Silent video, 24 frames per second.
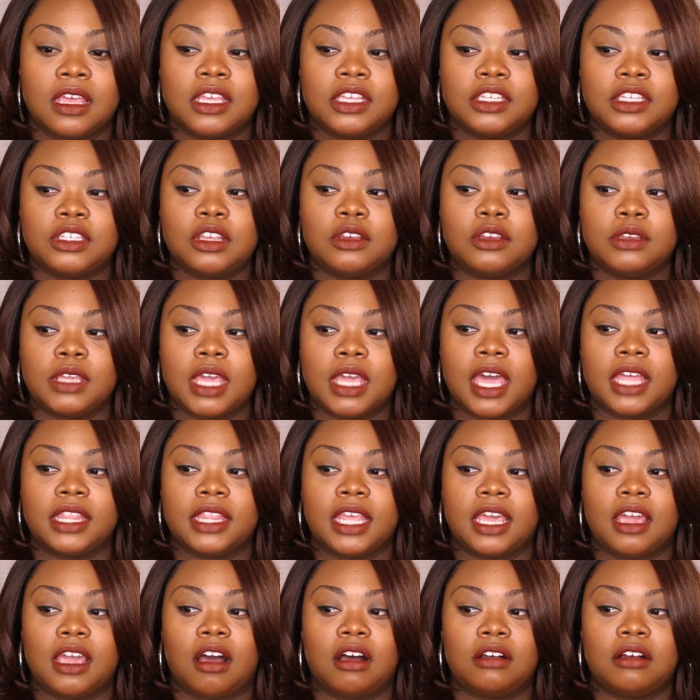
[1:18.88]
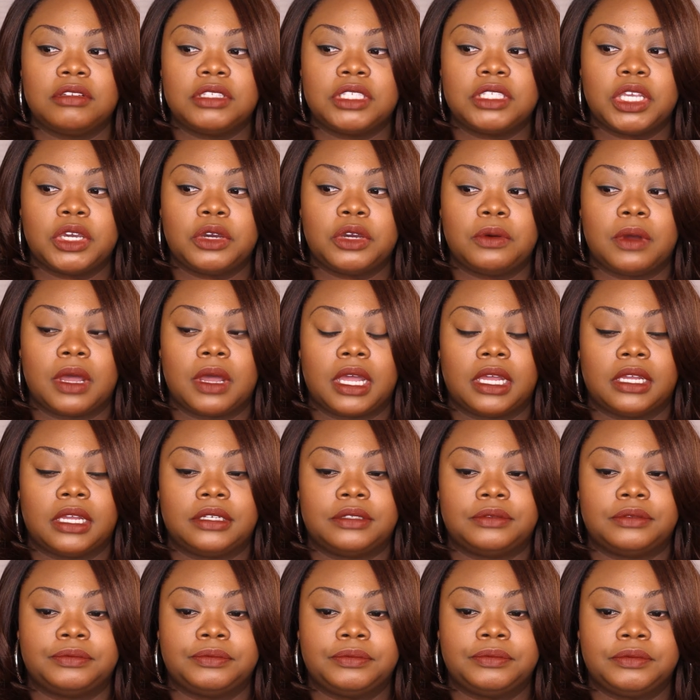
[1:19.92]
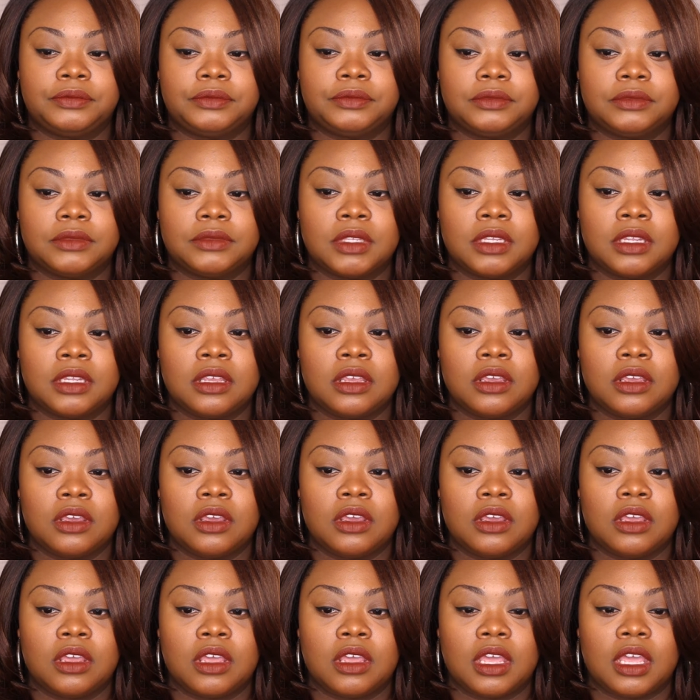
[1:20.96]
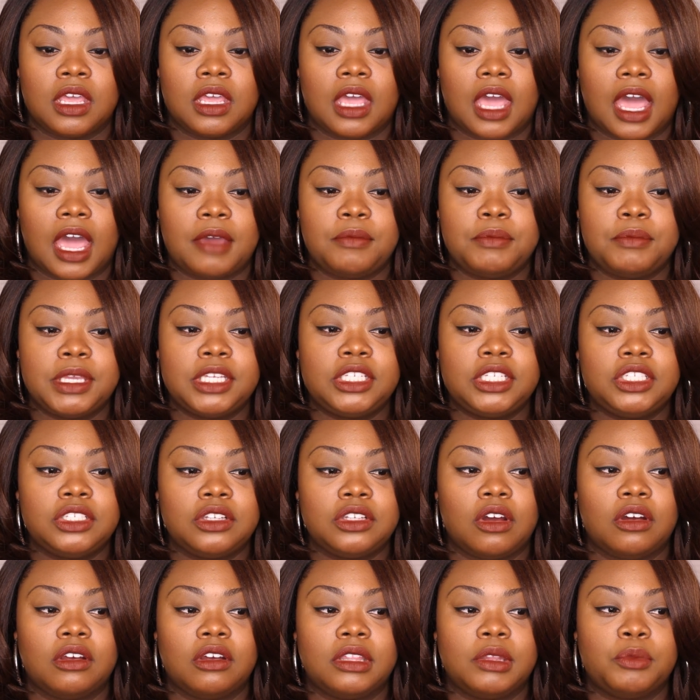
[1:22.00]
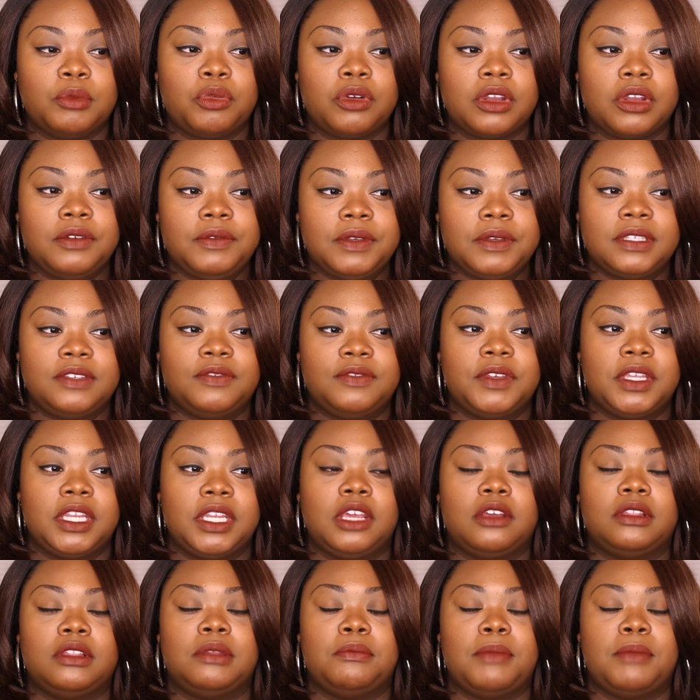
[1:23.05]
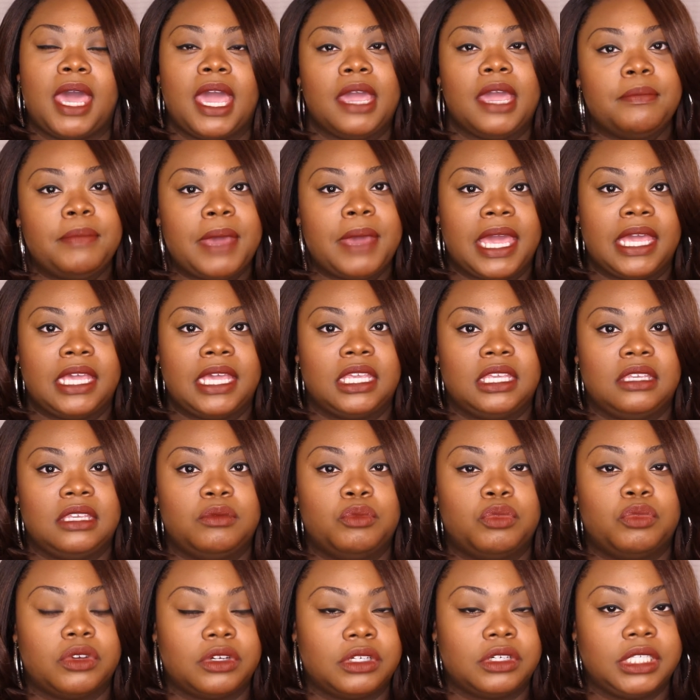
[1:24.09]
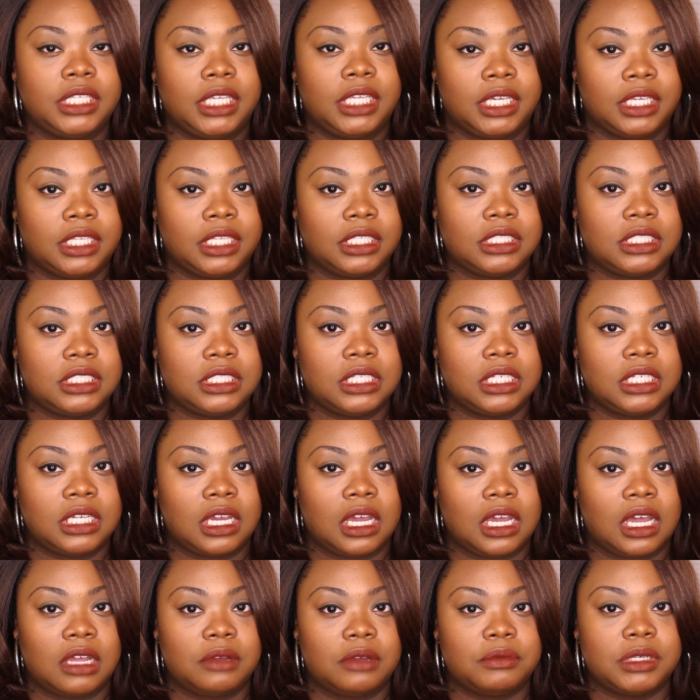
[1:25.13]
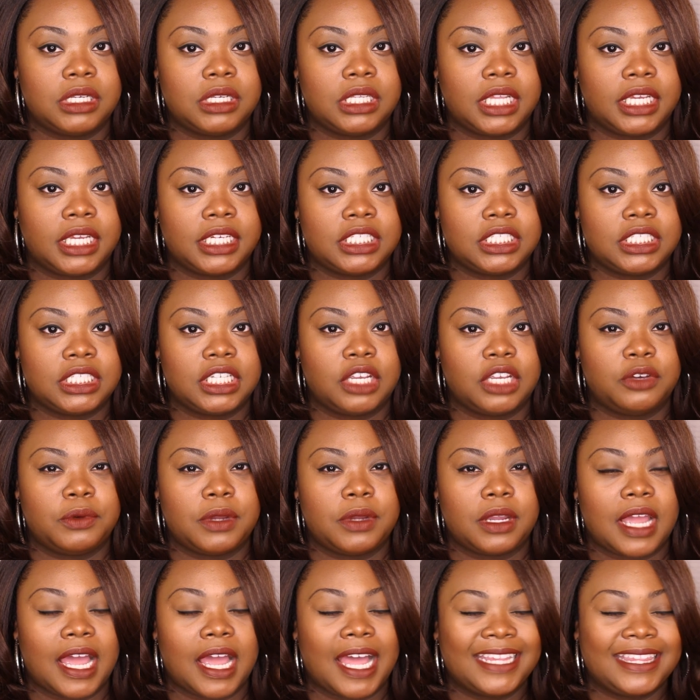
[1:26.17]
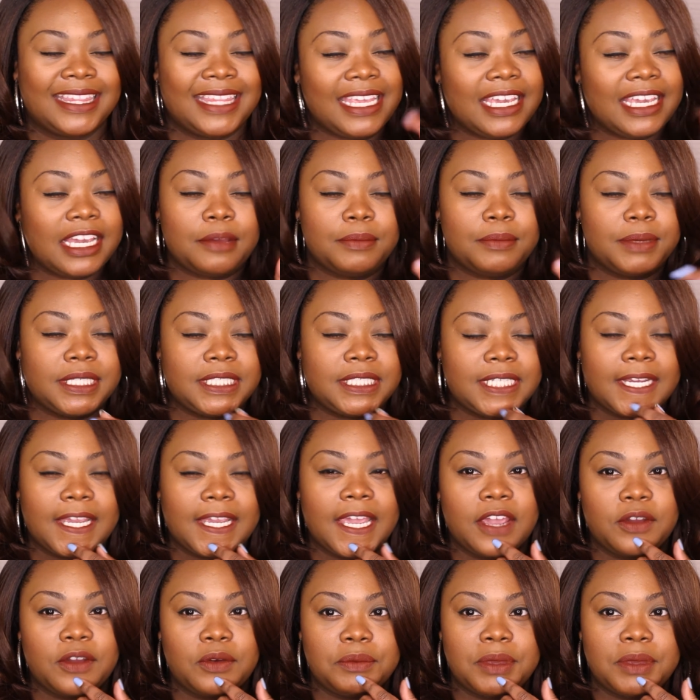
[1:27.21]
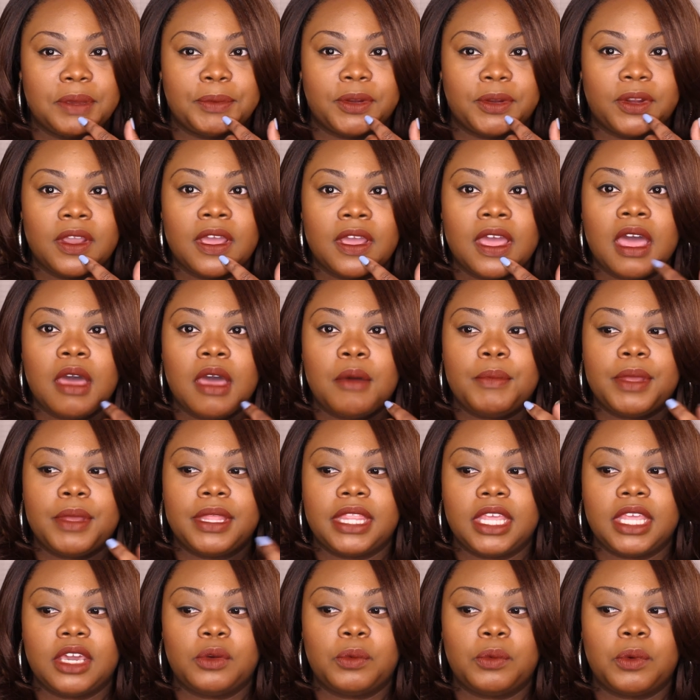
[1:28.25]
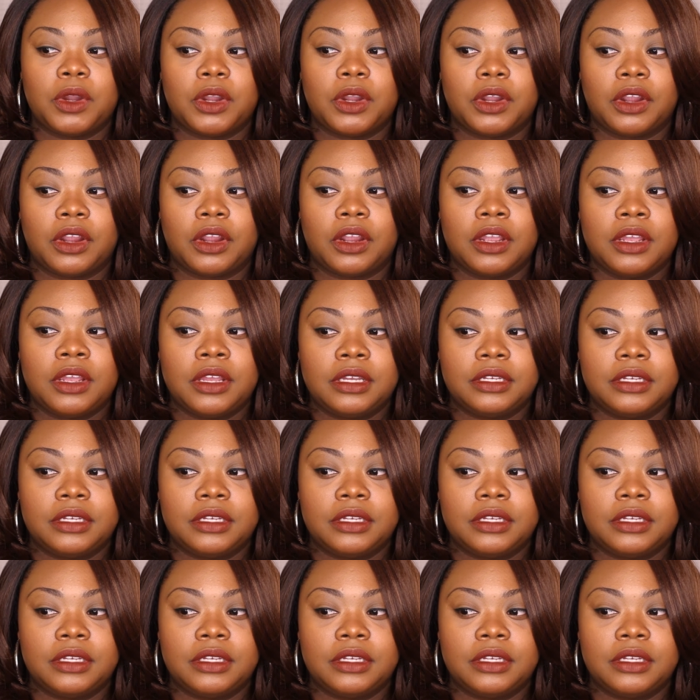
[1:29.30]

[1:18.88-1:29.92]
So yeah, they also um I mentioned on the previous video the MAC Bangin' Brilliant um collection. There were, I think I mentioned, I can't remember, but there were